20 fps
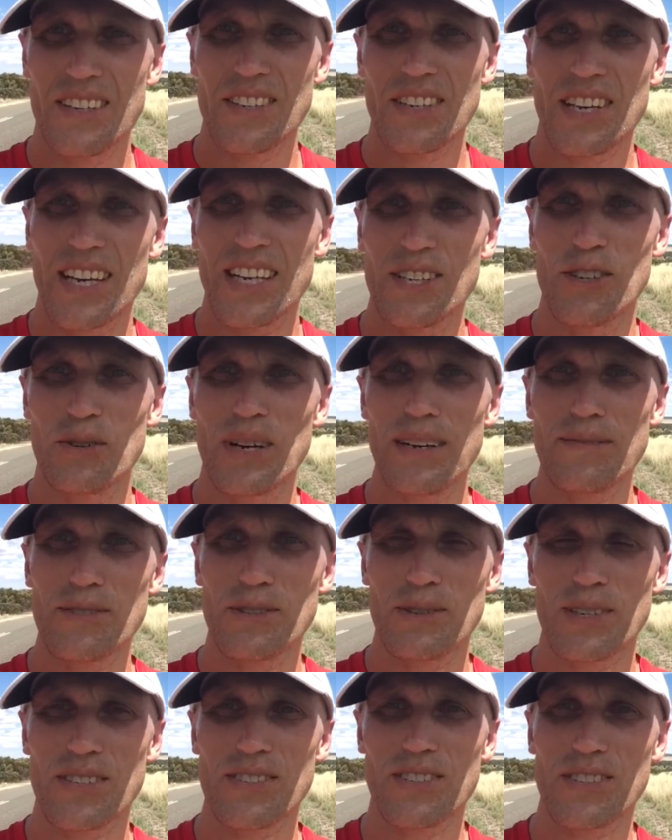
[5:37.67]
Okay, you'll have
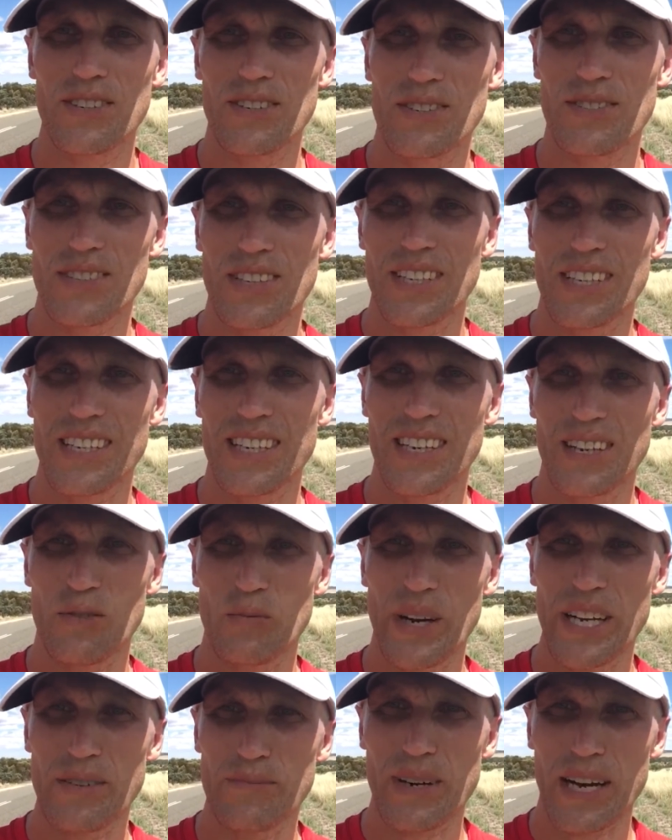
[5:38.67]
to excuse the
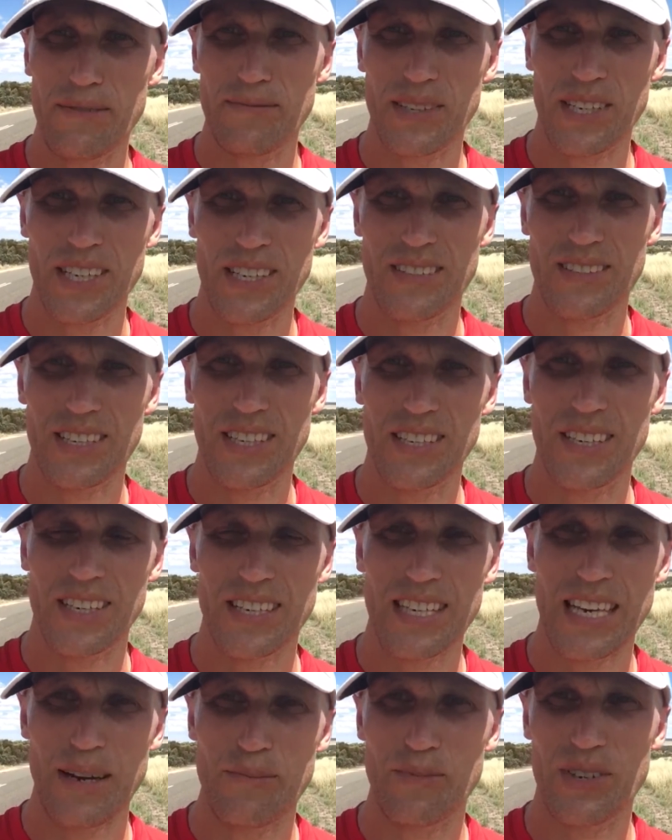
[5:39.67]
wind buffeting the
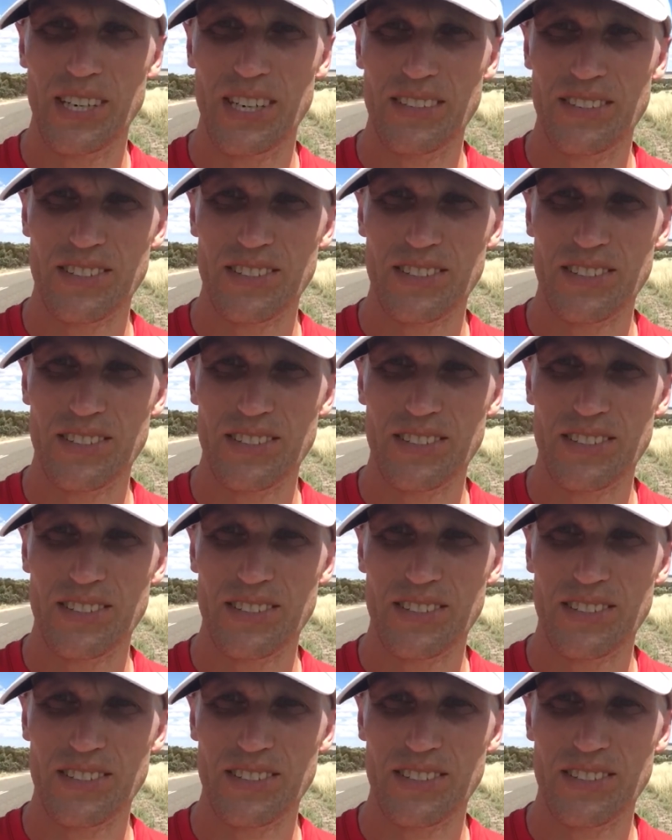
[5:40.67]
camera.